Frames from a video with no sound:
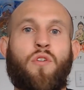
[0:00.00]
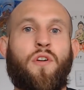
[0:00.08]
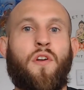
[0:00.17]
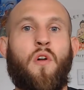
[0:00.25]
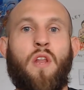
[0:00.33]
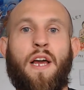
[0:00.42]

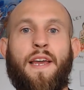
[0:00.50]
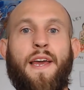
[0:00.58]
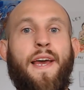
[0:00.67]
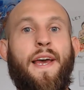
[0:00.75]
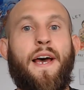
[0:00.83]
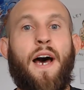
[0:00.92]
You know, like
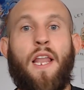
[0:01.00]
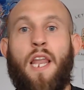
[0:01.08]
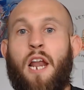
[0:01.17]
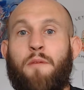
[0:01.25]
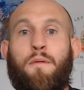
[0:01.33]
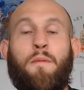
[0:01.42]
a
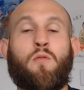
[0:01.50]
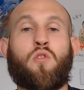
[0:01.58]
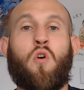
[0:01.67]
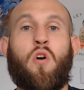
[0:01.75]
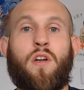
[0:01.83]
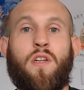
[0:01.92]
lot of people
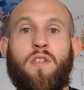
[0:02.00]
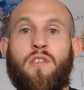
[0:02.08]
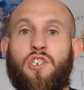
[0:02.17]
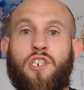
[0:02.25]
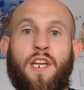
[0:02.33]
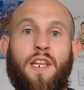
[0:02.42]
talking
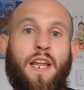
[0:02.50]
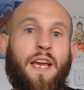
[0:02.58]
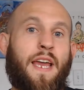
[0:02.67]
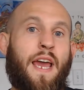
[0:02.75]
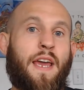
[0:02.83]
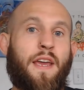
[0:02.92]
shit like,
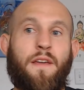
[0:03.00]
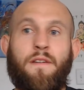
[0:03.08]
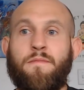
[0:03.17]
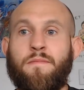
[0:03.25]
hey,